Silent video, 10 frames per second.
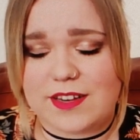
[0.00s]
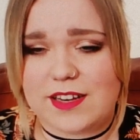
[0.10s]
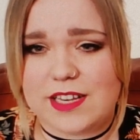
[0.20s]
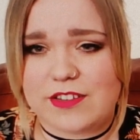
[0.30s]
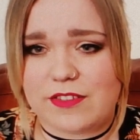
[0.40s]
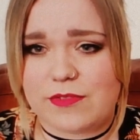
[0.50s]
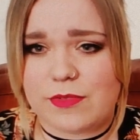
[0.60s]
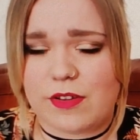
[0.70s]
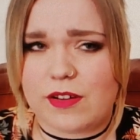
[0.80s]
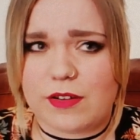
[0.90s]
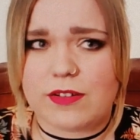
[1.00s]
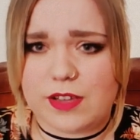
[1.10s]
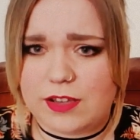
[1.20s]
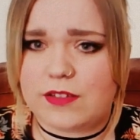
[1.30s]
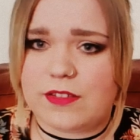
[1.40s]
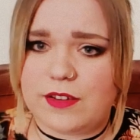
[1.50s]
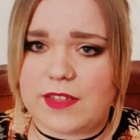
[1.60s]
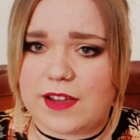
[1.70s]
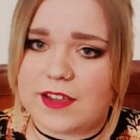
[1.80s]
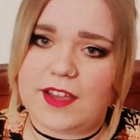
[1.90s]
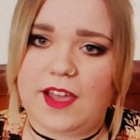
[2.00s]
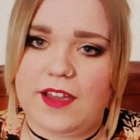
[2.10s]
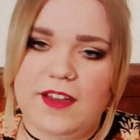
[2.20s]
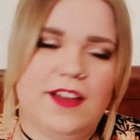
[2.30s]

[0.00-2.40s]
And he just was like, oh, you too, thank you.